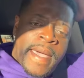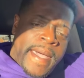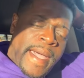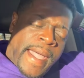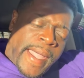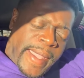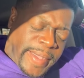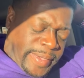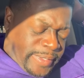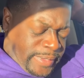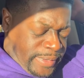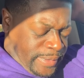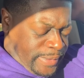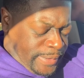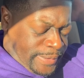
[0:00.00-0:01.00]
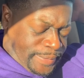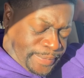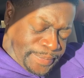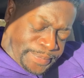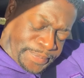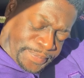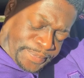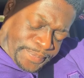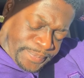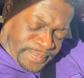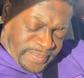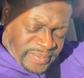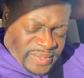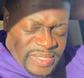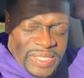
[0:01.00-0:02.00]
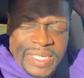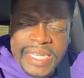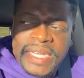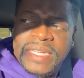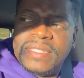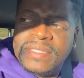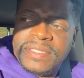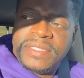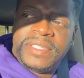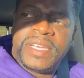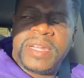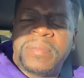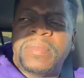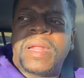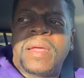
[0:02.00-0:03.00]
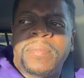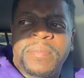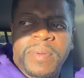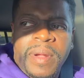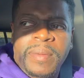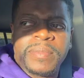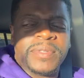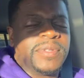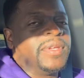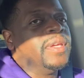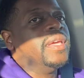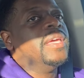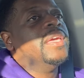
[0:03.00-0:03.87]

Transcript: Oh, ladies and gentlemen, I promise you.